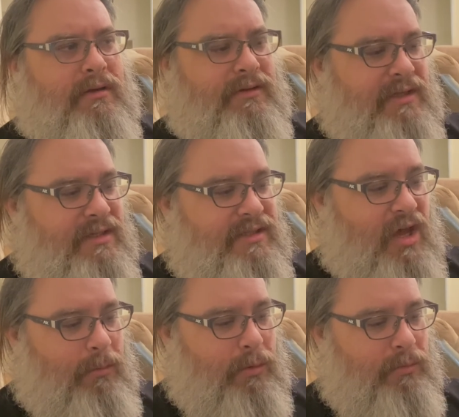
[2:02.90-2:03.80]
This
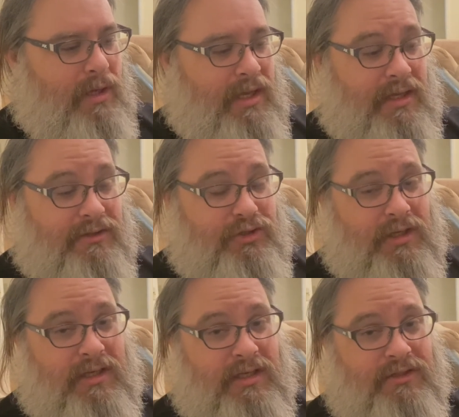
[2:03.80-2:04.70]
album I
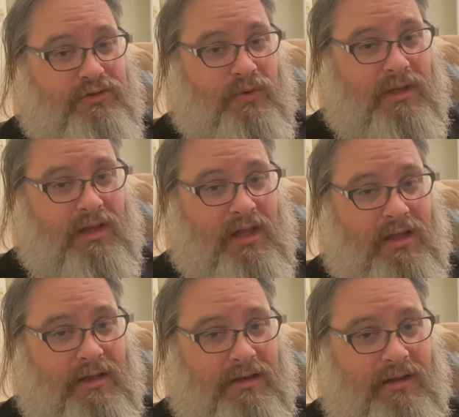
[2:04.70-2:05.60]
actually enjoy a
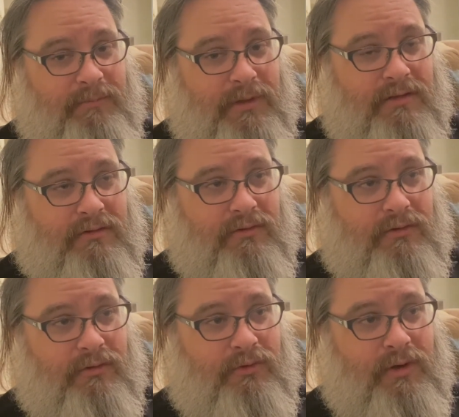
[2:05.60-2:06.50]
lot. I've been
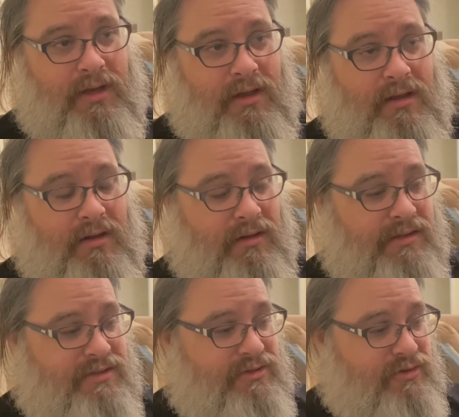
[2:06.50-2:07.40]

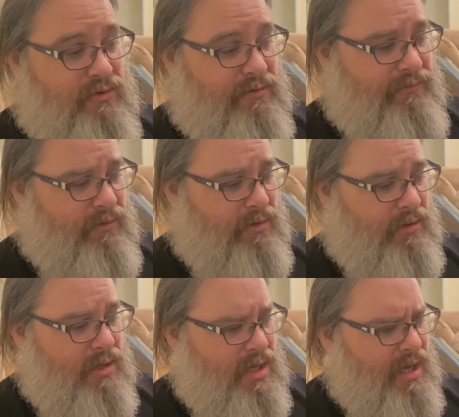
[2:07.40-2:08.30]
listening to it for
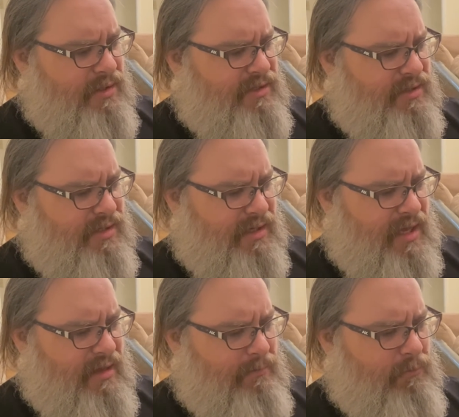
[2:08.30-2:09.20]
since it
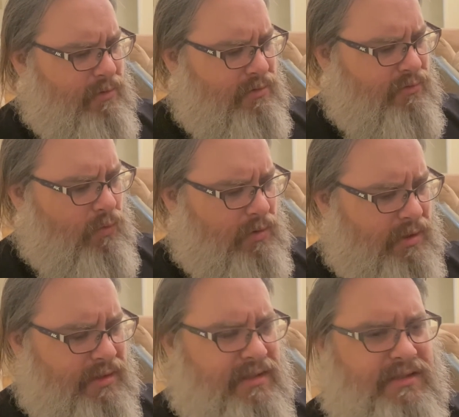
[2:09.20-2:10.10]
came, or
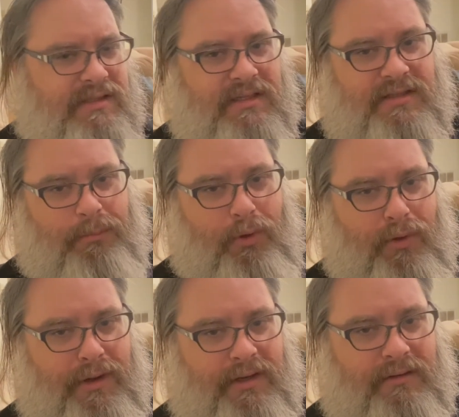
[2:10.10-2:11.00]
at least since I
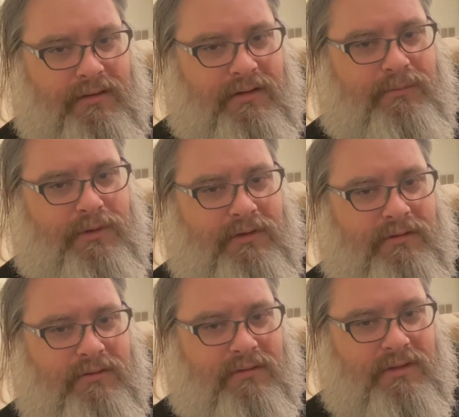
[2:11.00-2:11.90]
bought it. I've
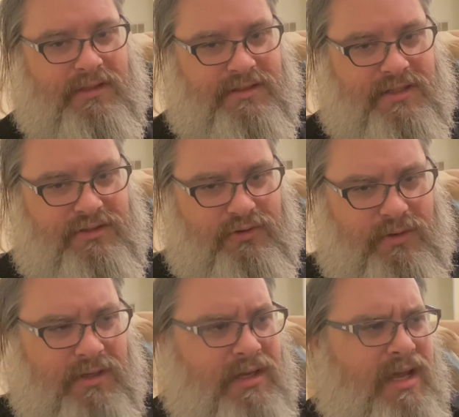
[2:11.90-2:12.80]
been listening to
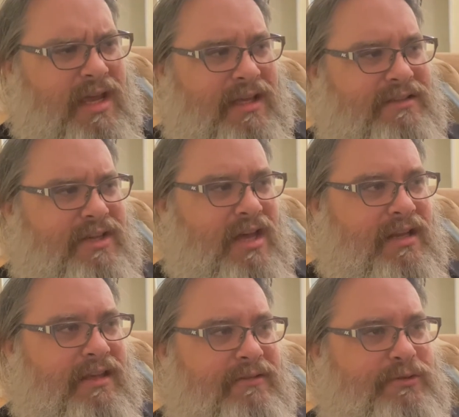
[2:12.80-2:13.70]
it. It kind
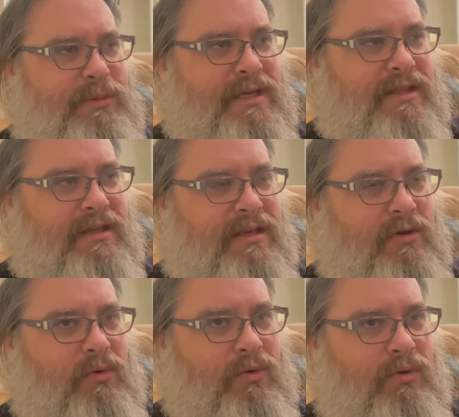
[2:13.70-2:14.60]
of gives me the
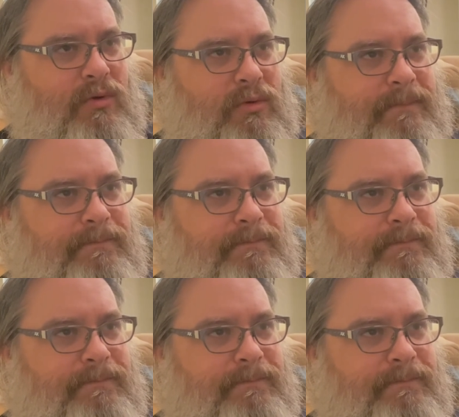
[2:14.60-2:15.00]
whole,